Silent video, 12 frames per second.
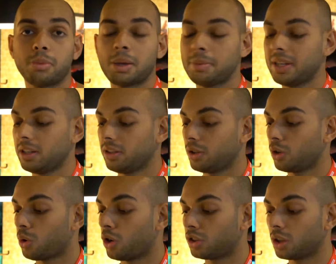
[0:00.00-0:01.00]
maybe
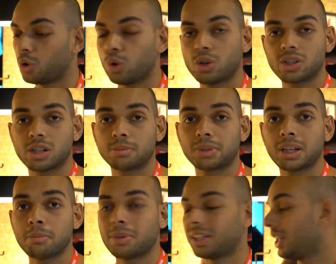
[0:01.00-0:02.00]
on the go or
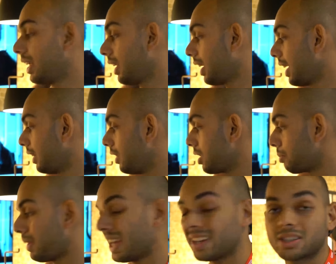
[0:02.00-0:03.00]
something, but then again this
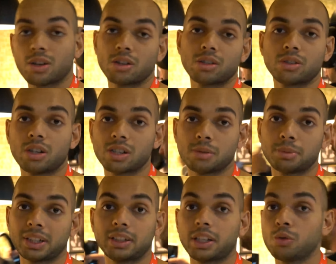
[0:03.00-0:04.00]
player is also not
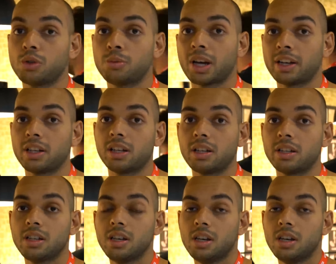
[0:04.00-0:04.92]
something that you would ideally